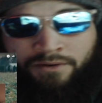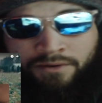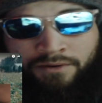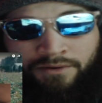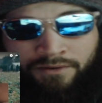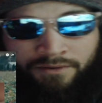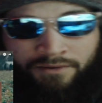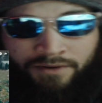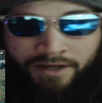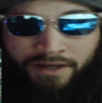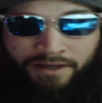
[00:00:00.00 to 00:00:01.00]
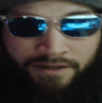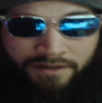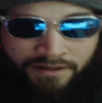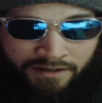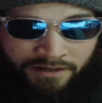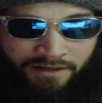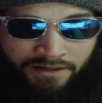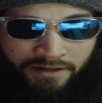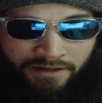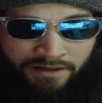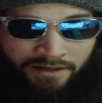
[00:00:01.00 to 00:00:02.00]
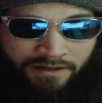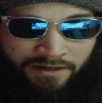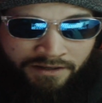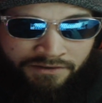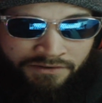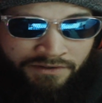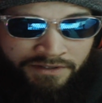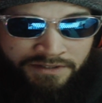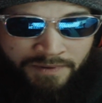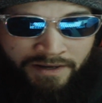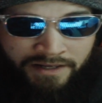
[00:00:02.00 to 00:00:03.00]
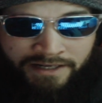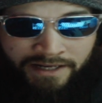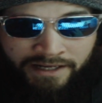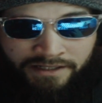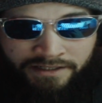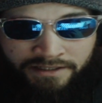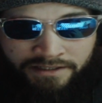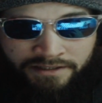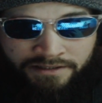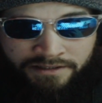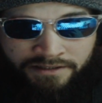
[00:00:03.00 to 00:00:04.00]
Oh, okay. So this is probably like a.